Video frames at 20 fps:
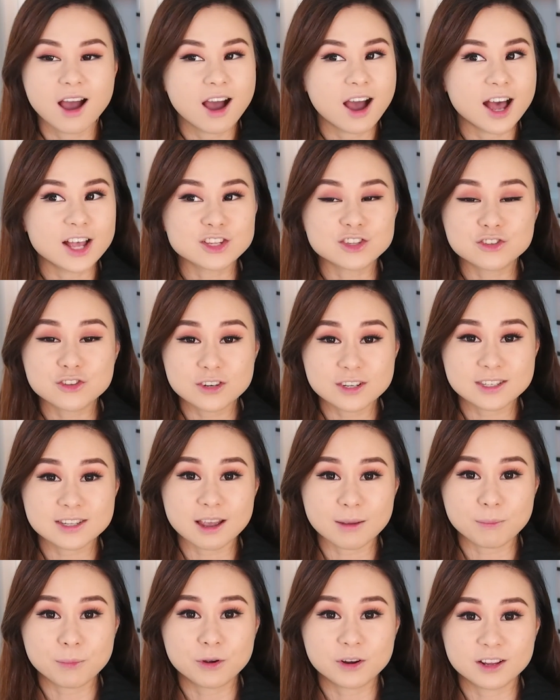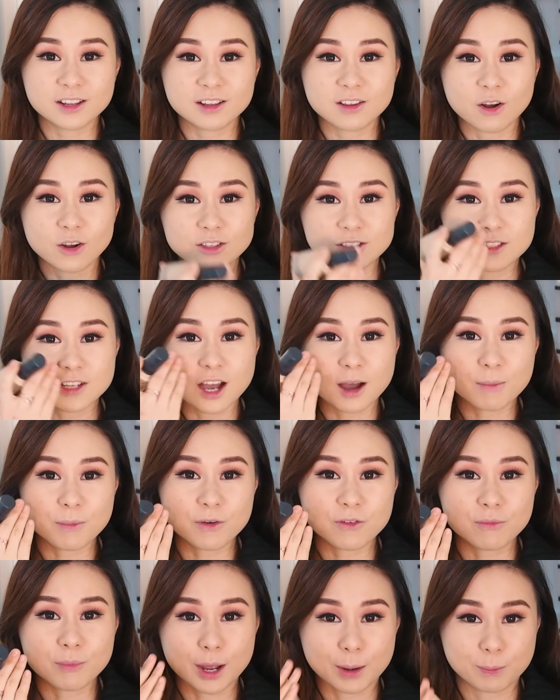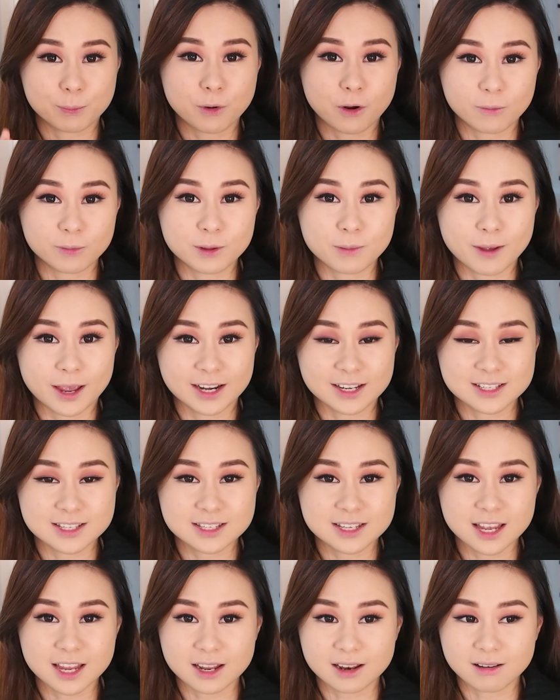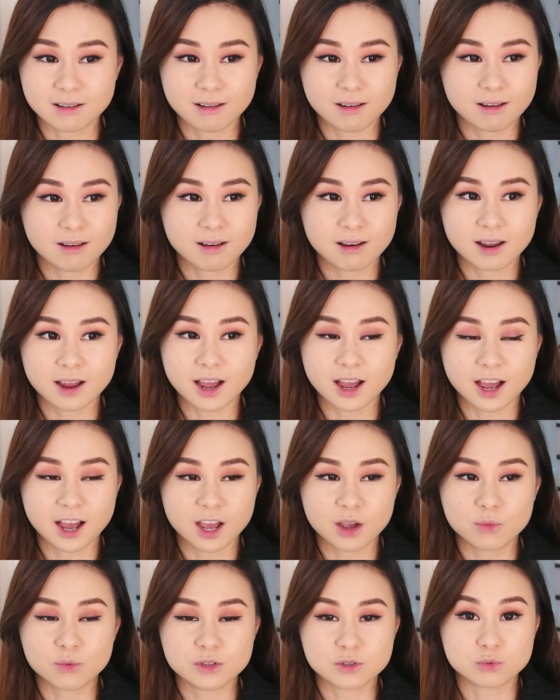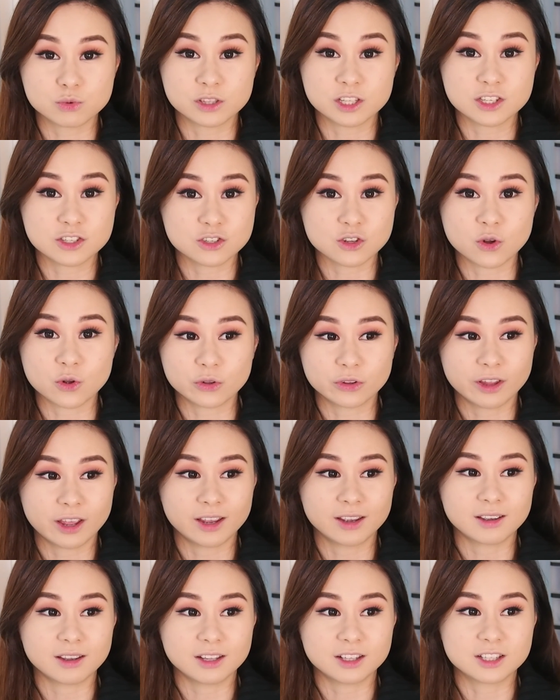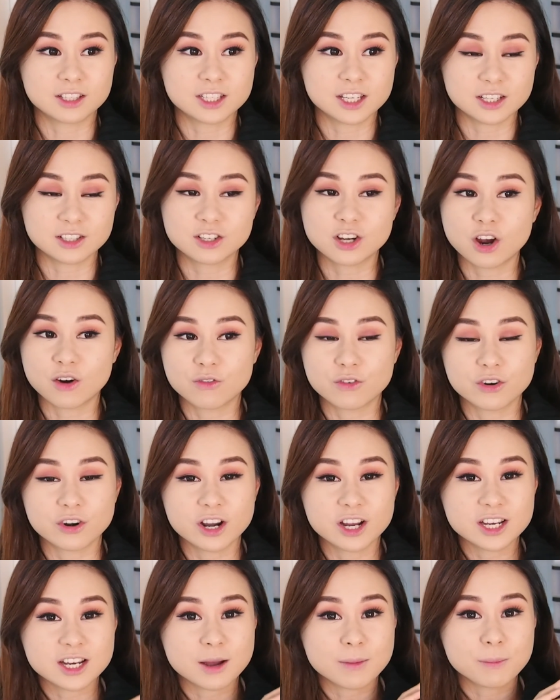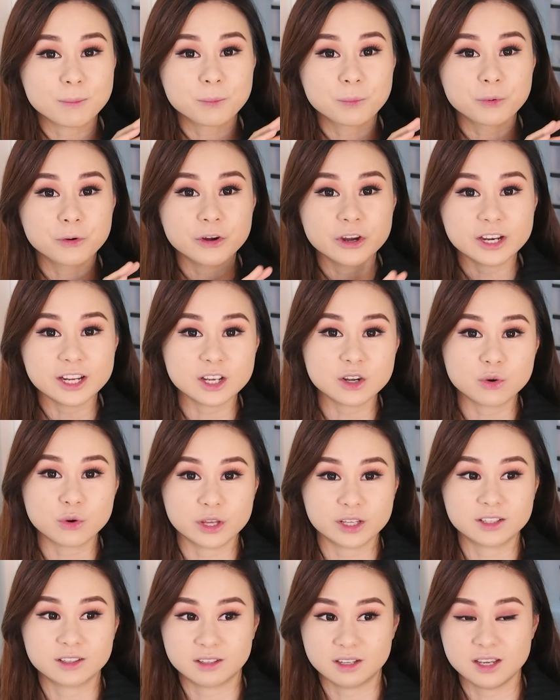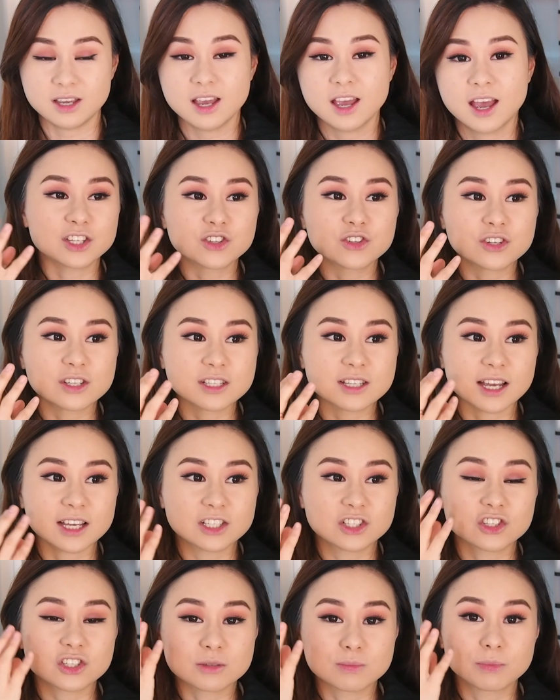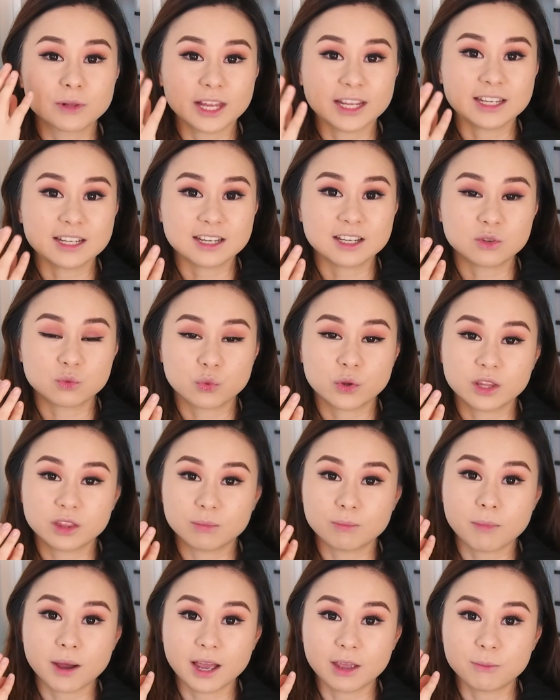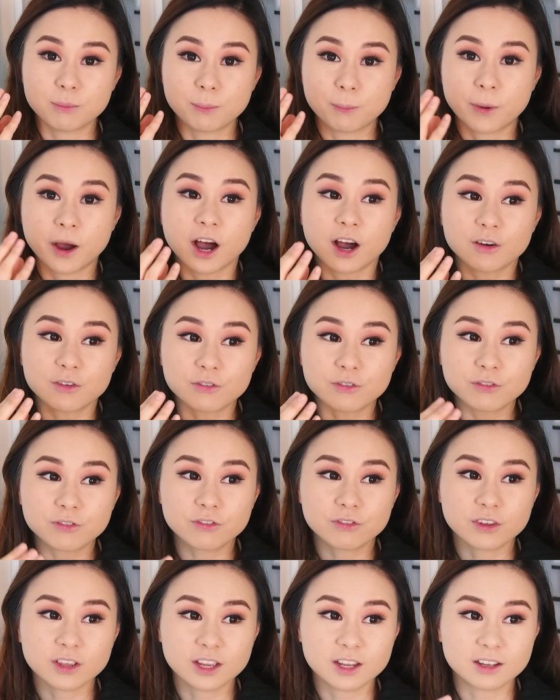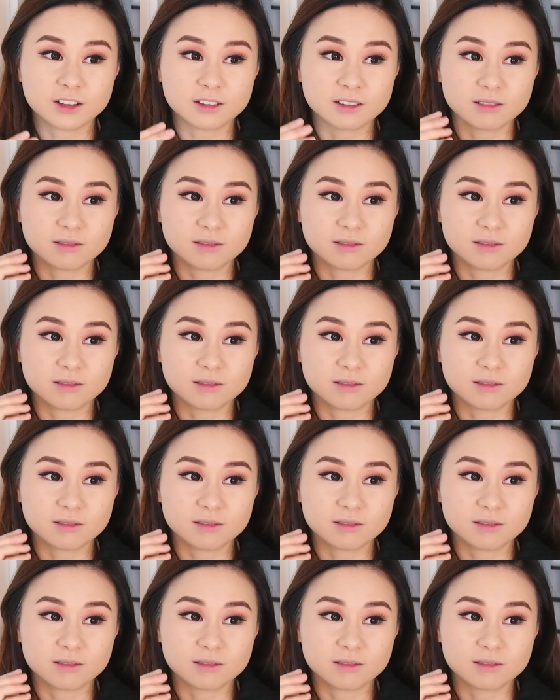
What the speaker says: As soon as I put it on top of my problematic skin, I was really sold. Like, it did cover it up pretty quickly. As soon as I just blended it with my puff in